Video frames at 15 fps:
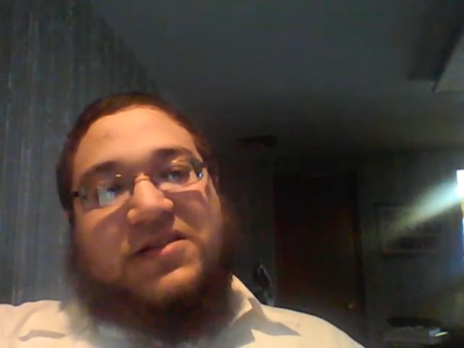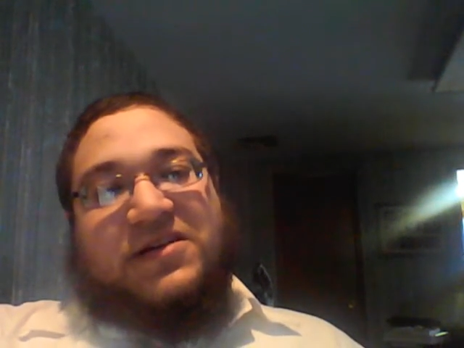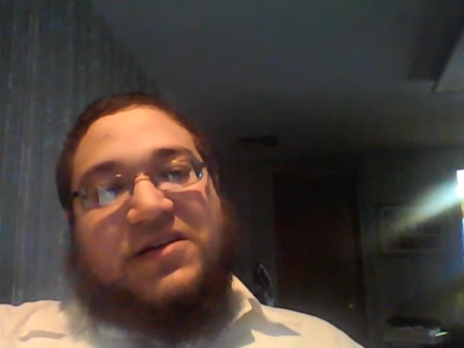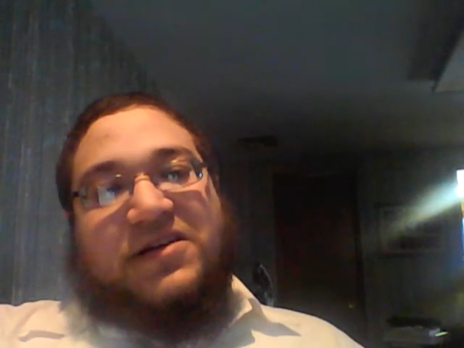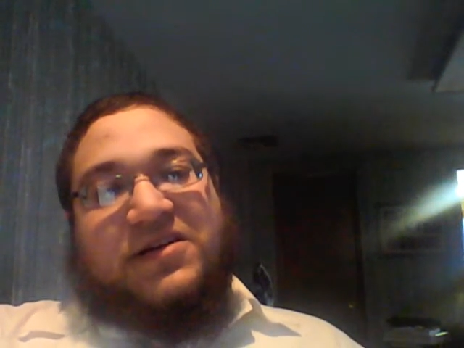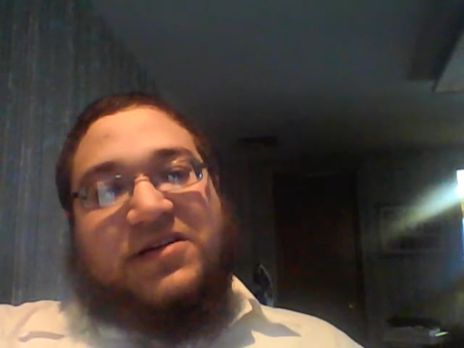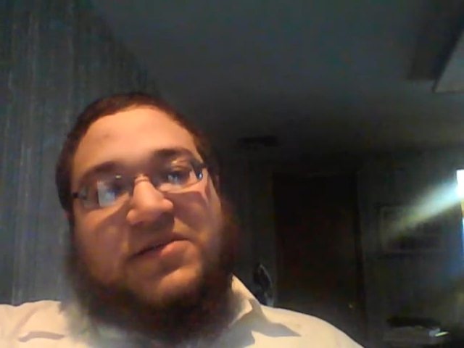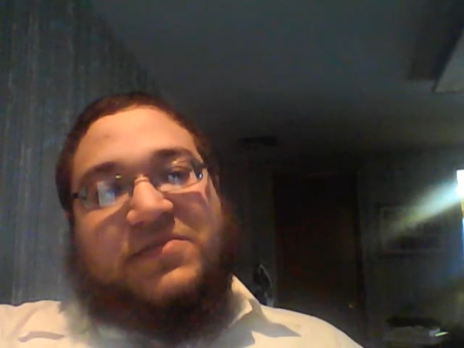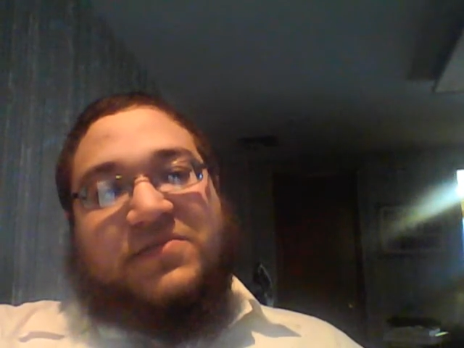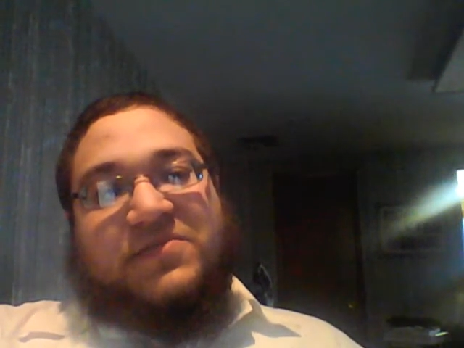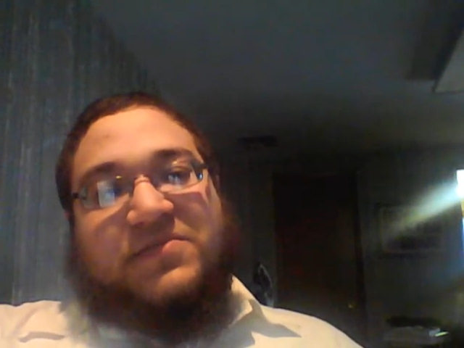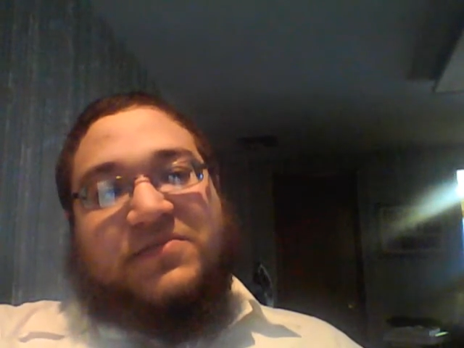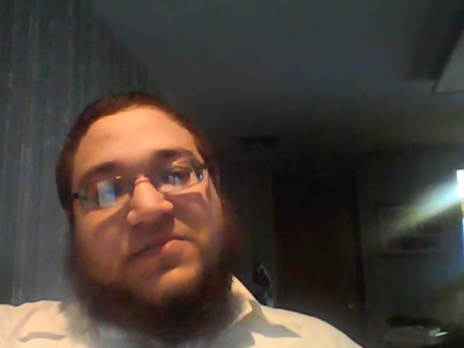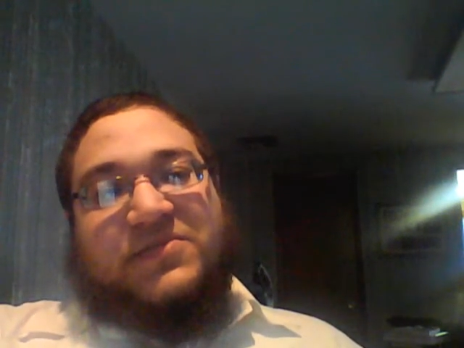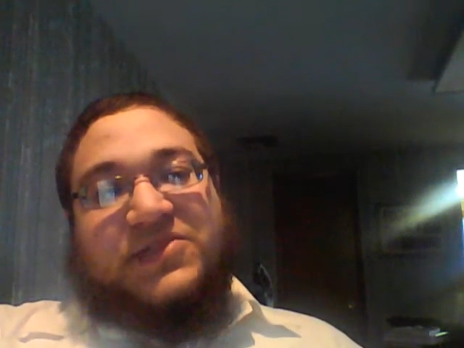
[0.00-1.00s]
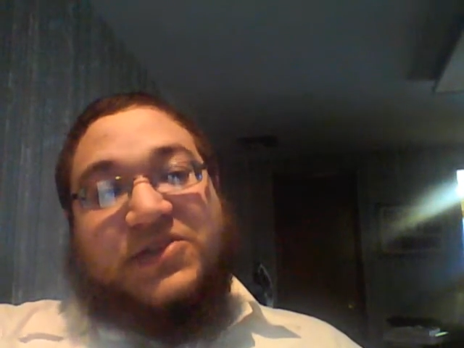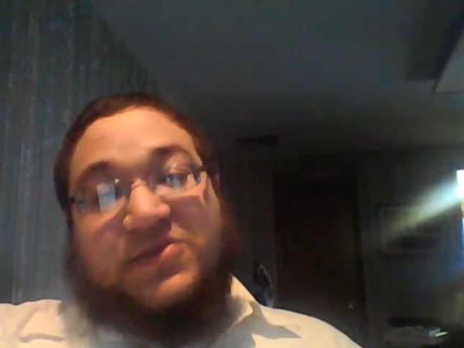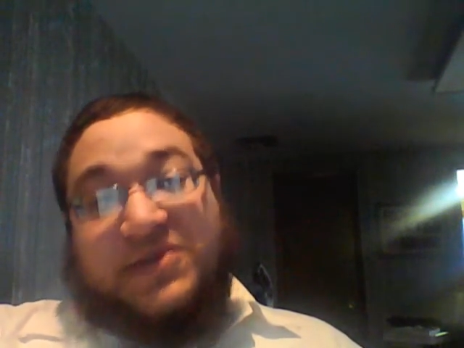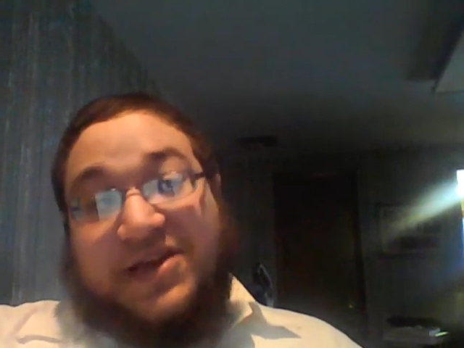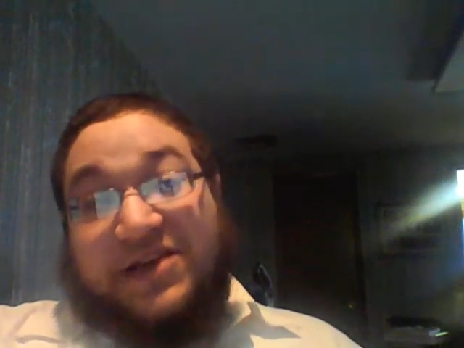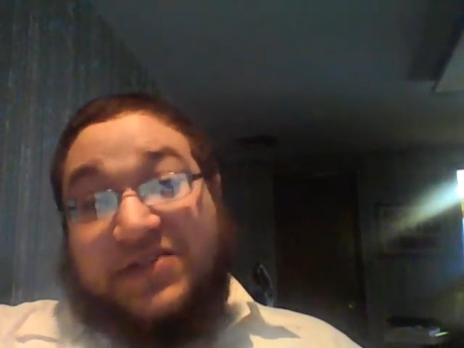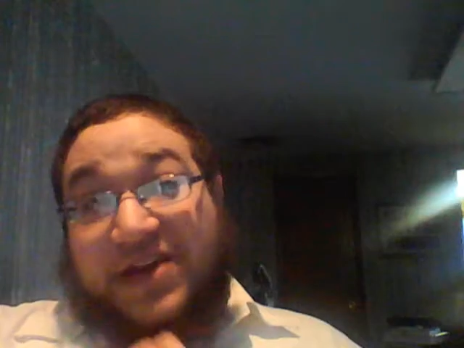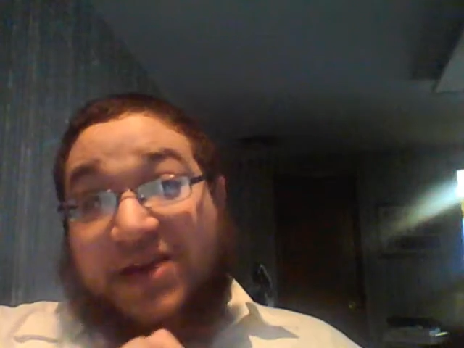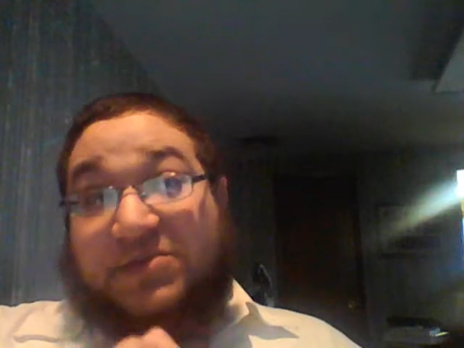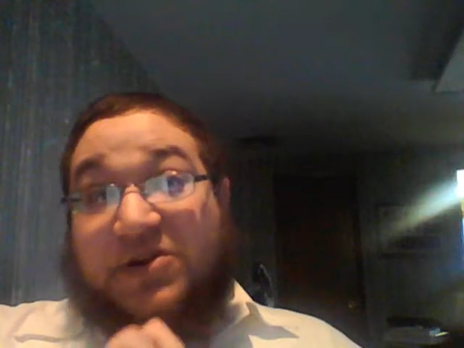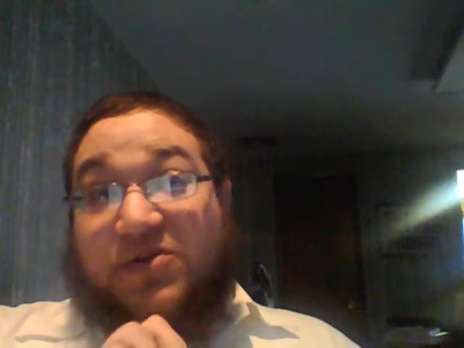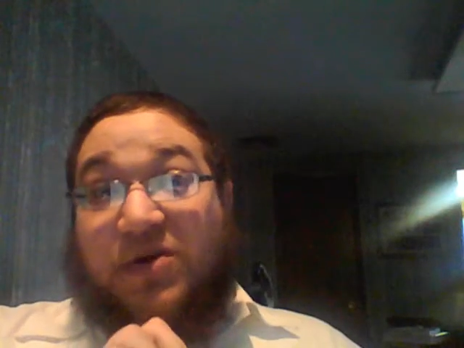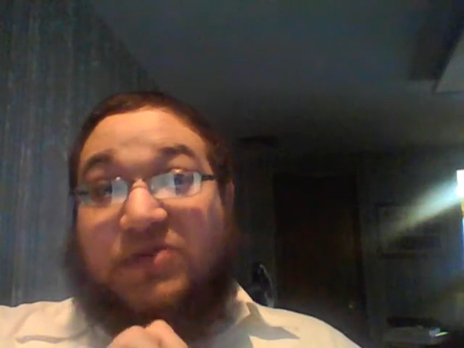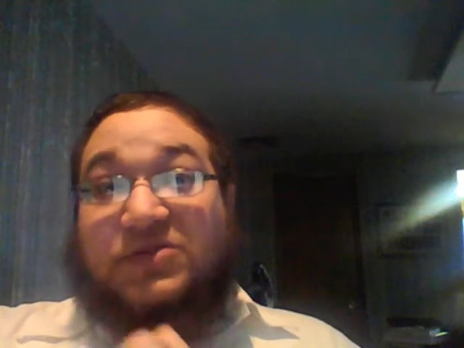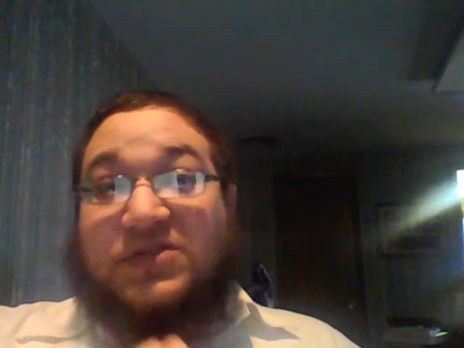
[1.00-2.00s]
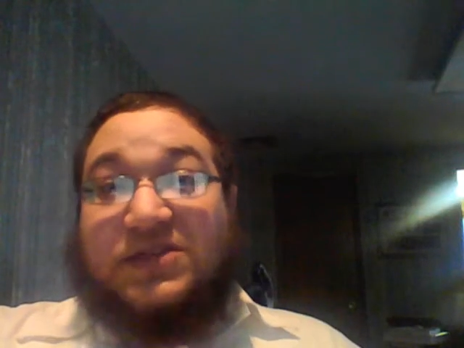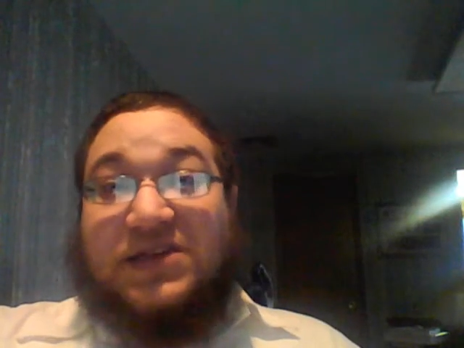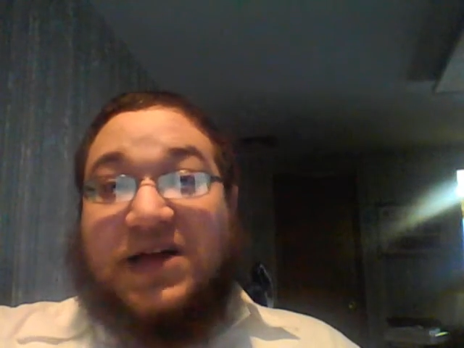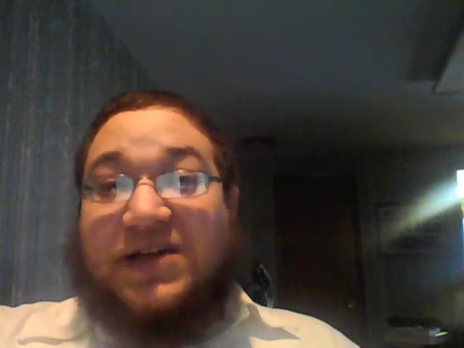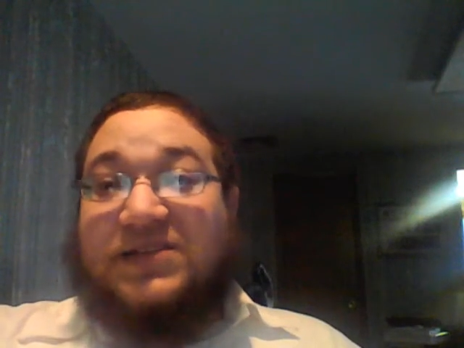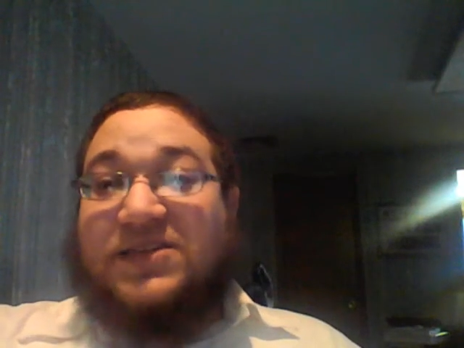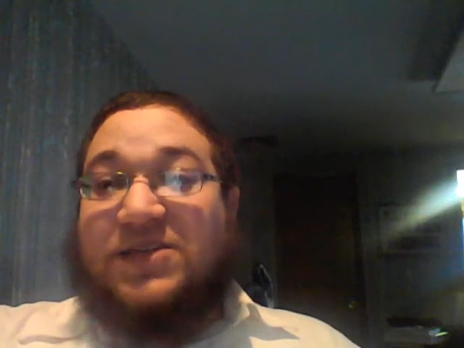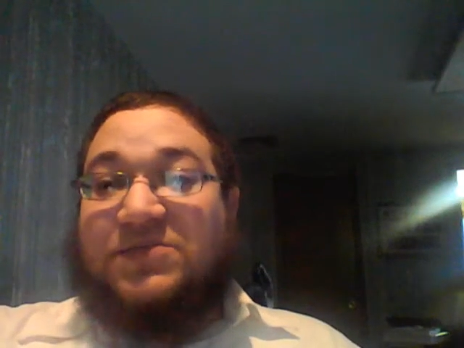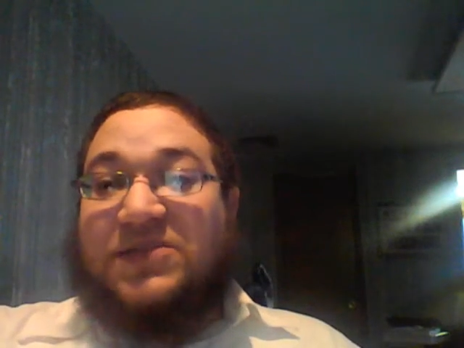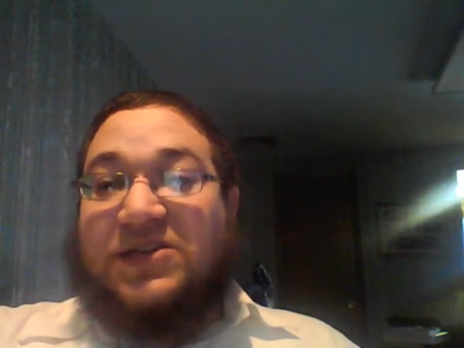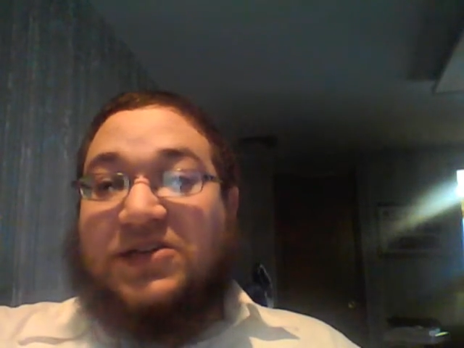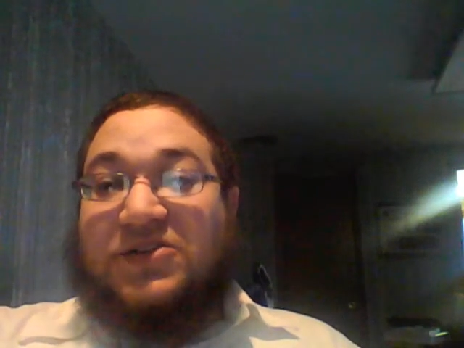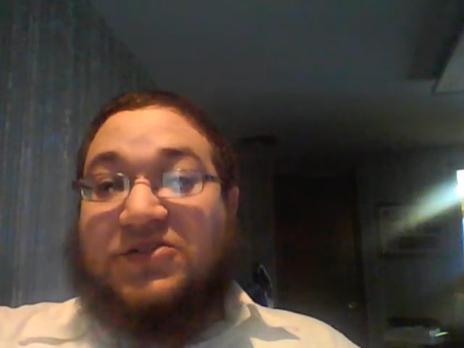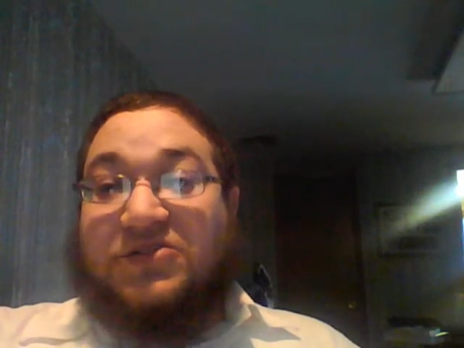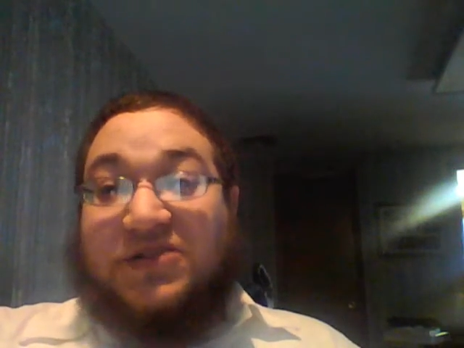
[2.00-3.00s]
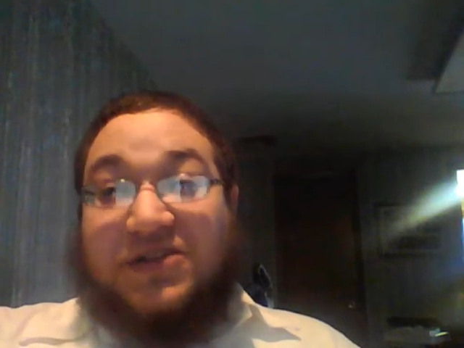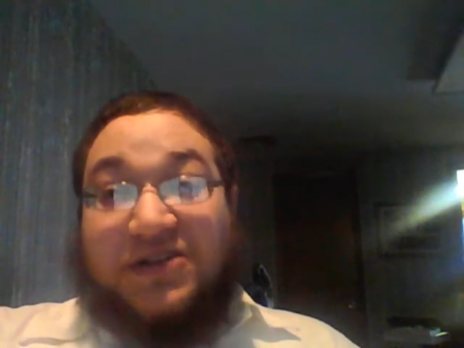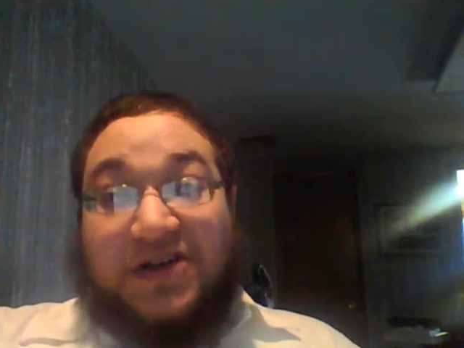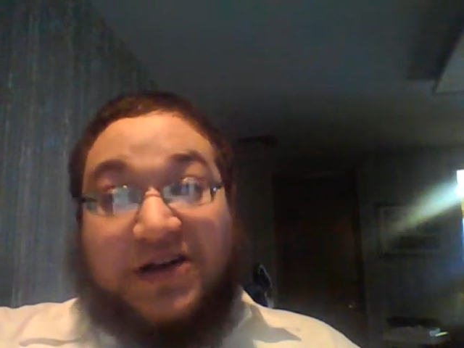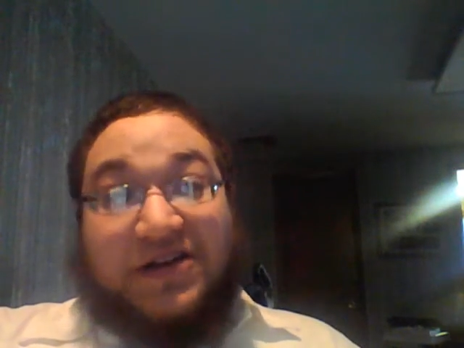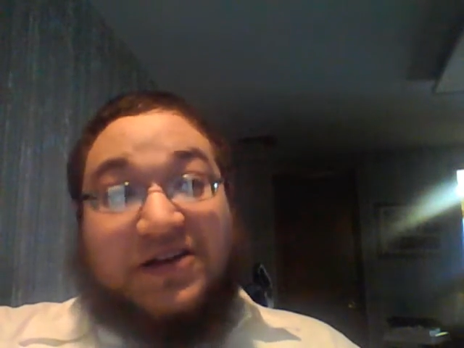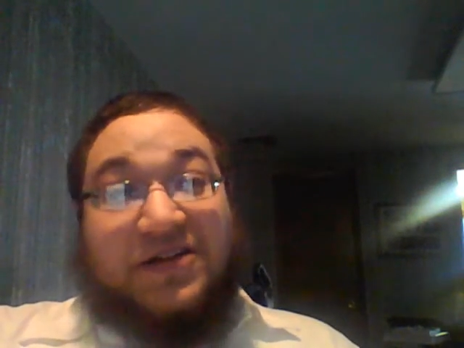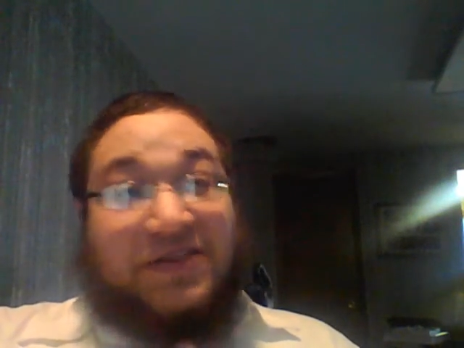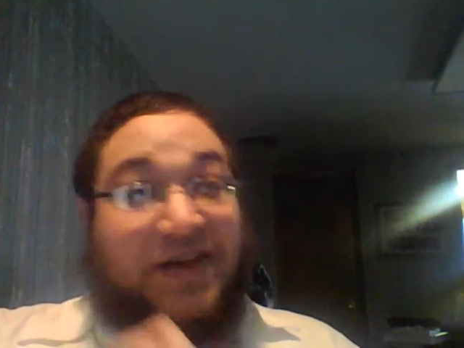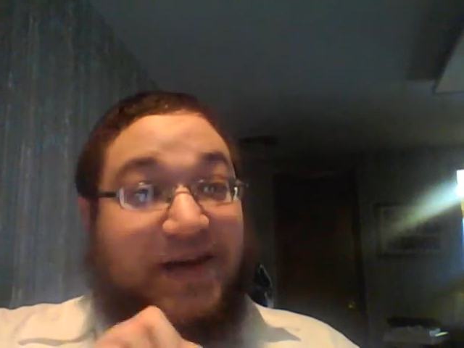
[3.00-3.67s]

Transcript: So when the Alter Rebbe quotes this concept in Lukut Taita,